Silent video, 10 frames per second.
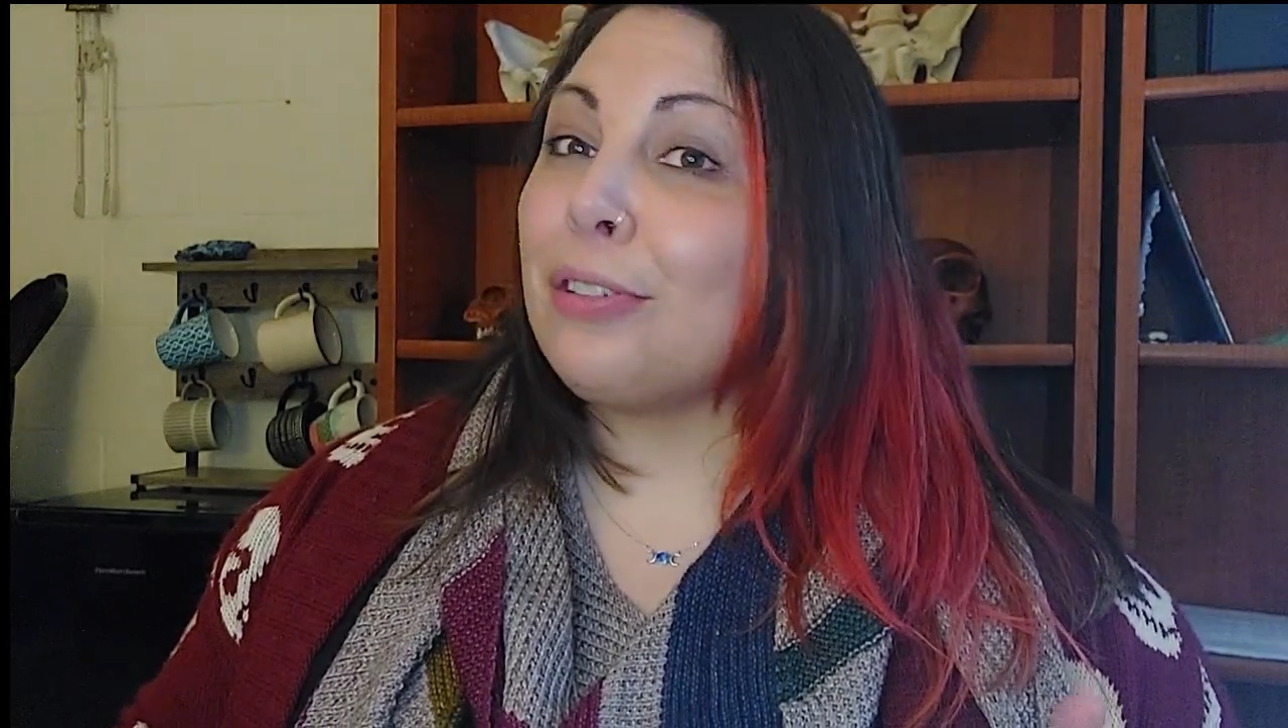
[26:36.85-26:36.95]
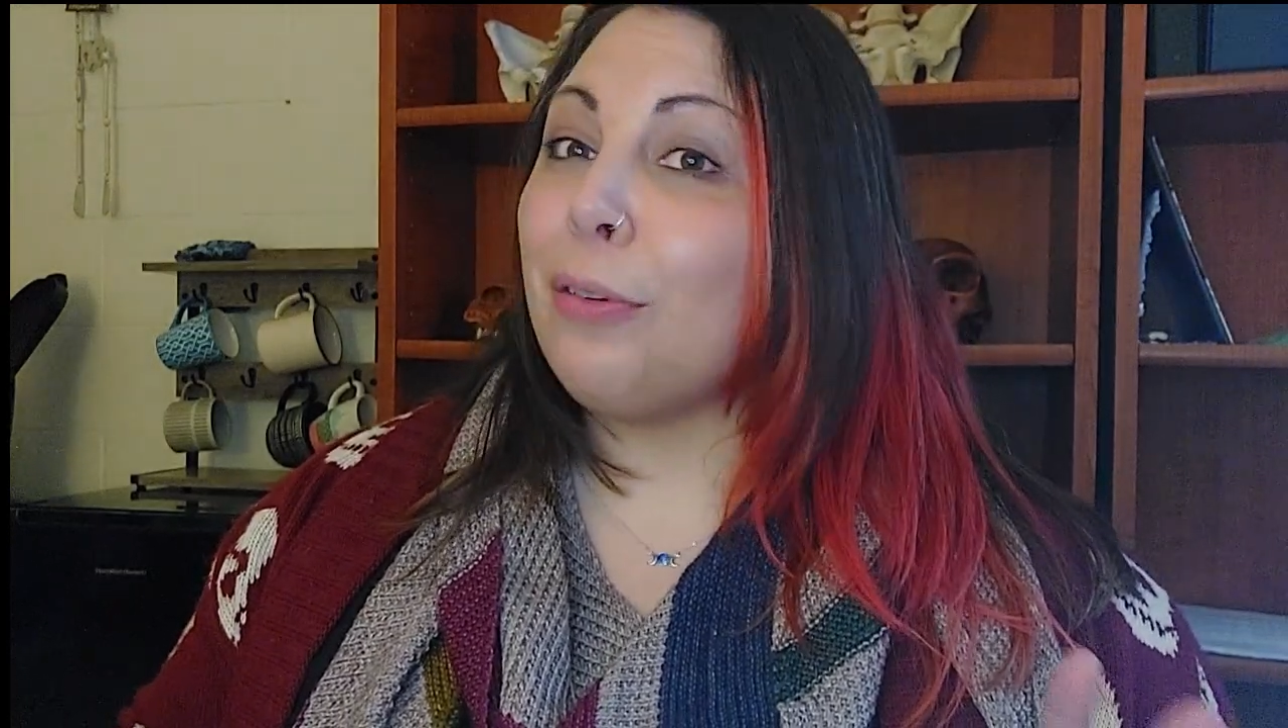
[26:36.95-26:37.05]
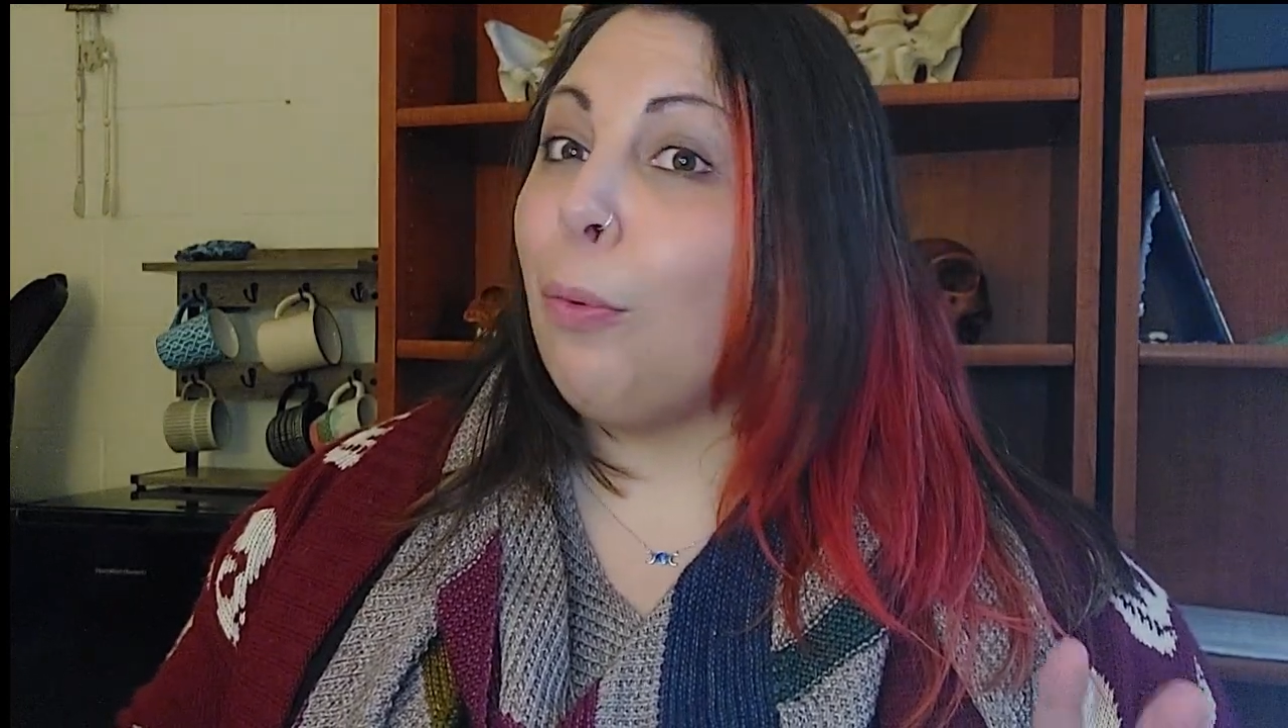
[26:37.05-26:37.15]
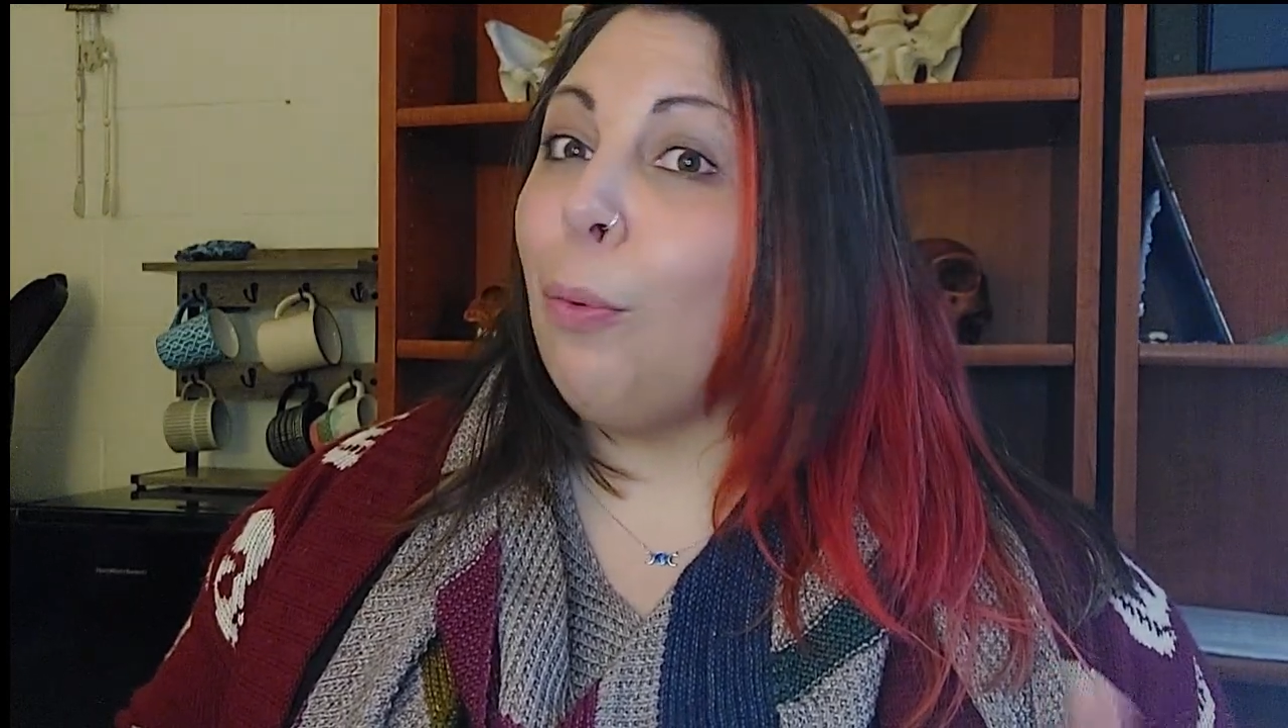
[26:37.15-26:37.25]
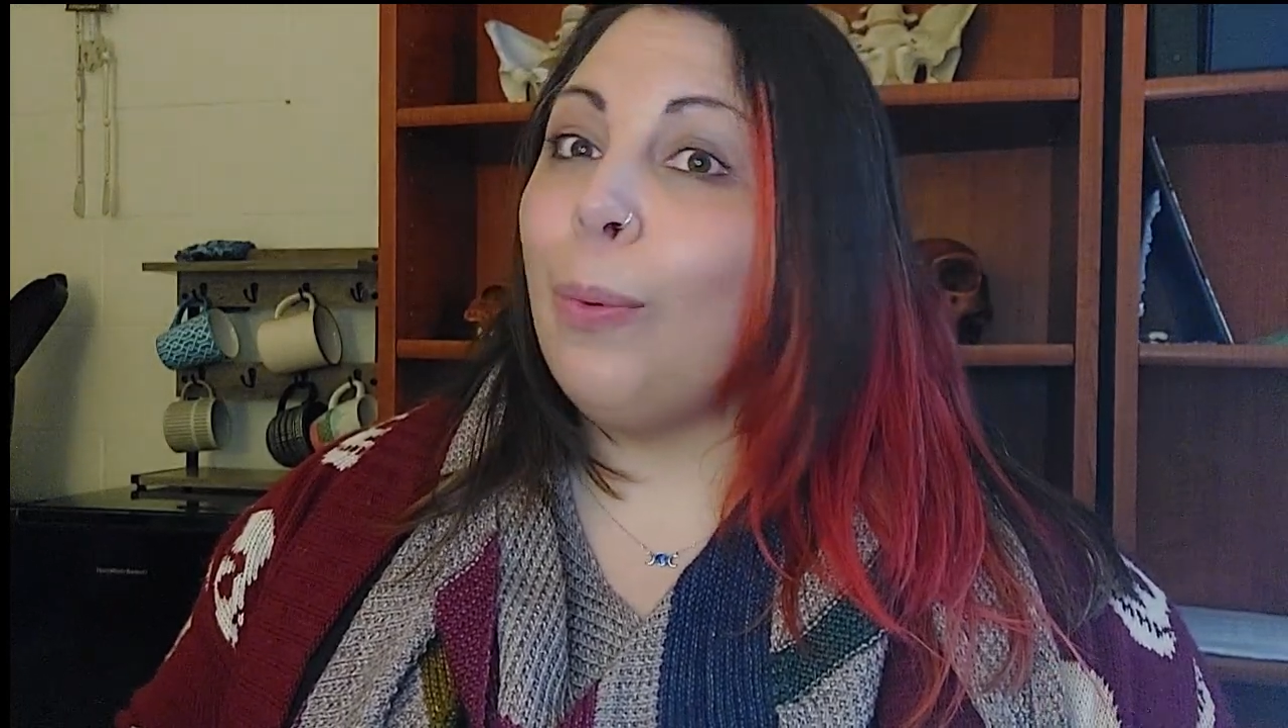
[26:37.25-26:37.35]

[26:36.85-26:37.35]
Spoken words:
of